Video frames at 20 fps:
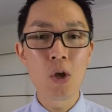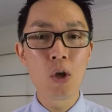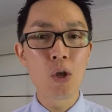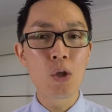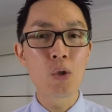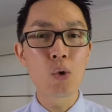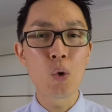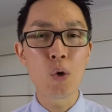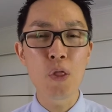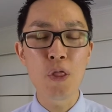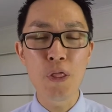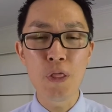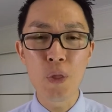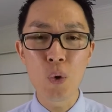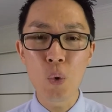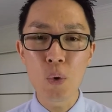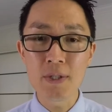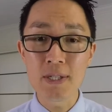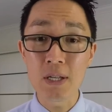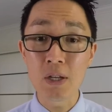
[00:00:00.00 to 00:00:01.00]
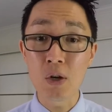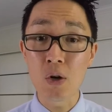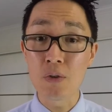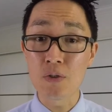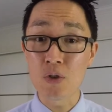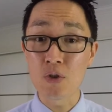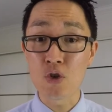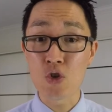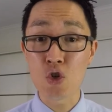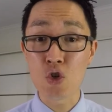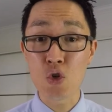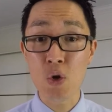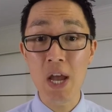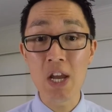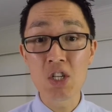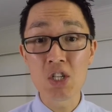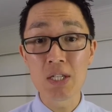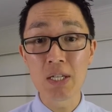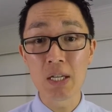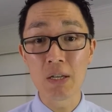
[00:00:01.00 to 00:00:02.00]
your thoughts and
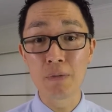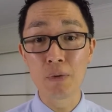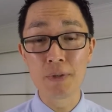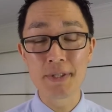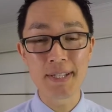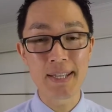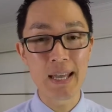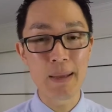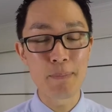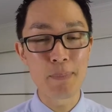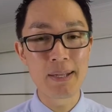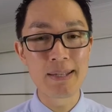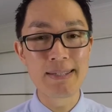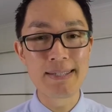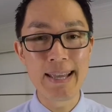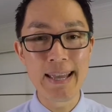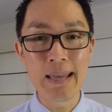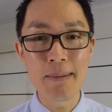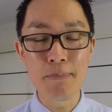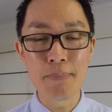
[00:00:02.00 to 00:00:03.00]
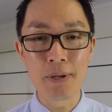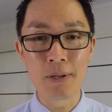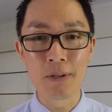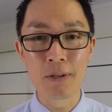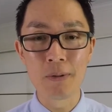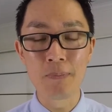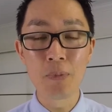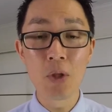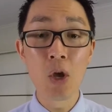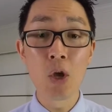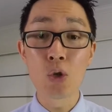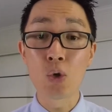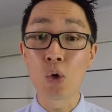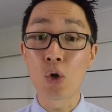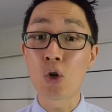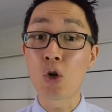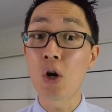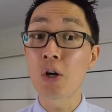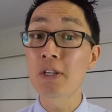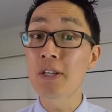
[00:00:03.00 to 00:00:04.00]
concentration levels can be dampened. Your
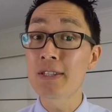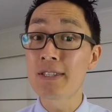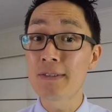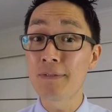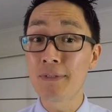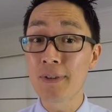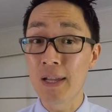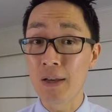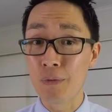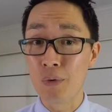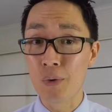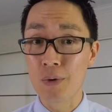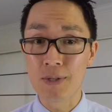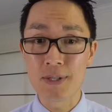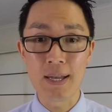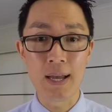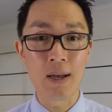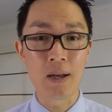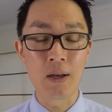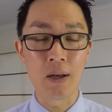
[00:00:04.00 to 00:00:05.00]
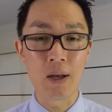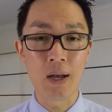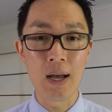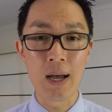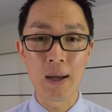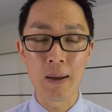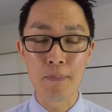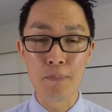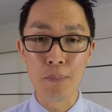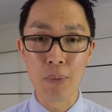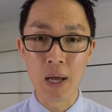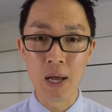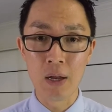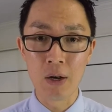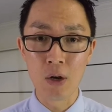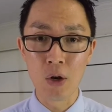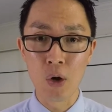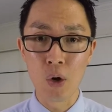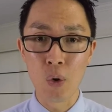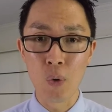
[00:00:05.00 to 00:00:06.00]
cognitive levels are, are, are
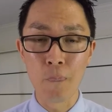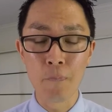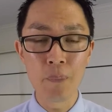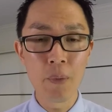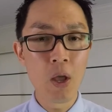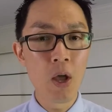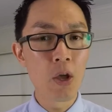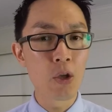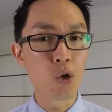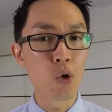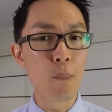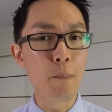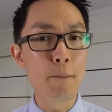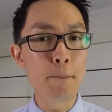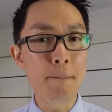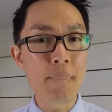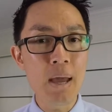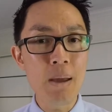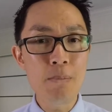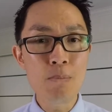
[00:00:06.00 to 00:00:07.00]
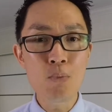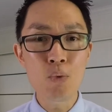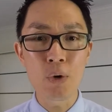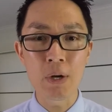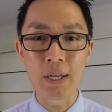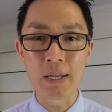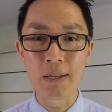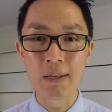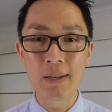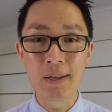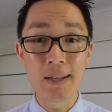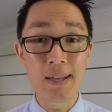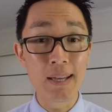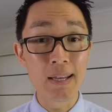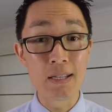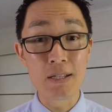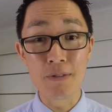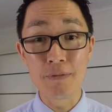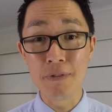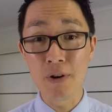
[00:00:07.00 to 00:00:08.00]
low. Your memory
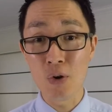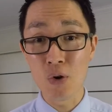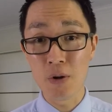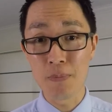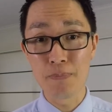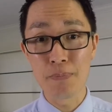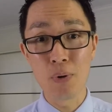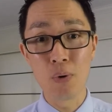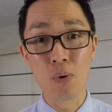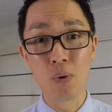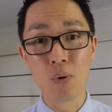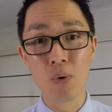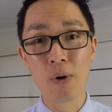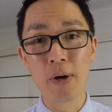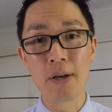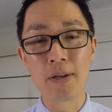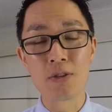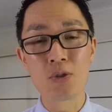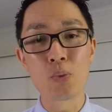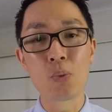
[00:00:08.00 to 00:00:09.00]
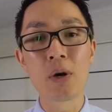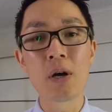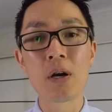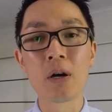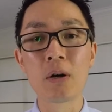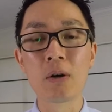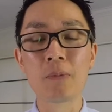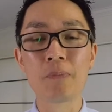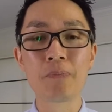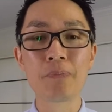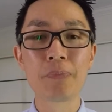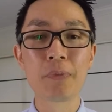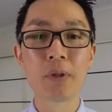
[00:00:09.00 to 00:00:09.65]
is very poor as well.